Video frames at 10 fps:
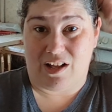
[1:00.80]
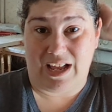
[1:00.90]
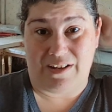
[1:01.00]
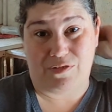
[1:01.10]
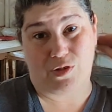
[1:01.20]
I'll
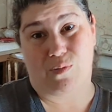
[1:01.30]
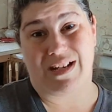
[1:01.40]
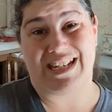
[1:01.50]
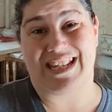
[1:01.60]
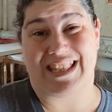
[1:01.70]
have
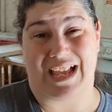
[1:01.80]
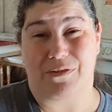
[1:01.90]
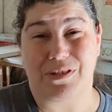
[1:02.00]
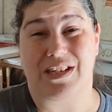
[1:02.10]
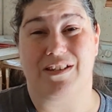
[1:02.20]

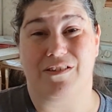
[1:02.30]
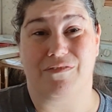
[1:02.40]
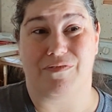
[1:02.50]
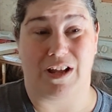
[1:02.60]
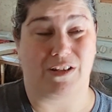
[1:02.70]
20,000
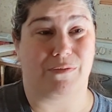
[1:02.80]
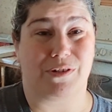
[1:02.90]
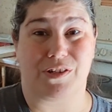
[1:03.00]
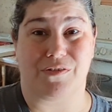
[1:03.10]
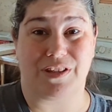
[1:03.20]

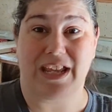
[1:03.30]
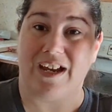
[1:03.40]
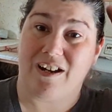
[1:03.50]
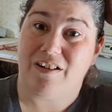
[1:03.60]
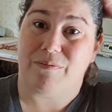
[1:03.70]
followers over
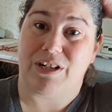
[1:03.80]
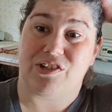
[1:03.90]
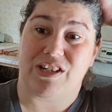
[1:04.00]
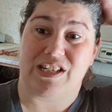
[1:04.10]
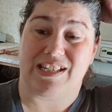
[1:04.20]
there,
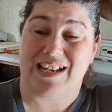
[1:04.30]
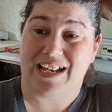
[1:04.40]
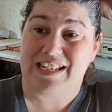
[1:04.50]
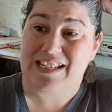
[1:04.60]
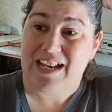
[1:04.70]
which is
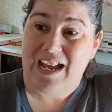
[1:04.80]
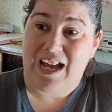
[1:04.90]
nuts.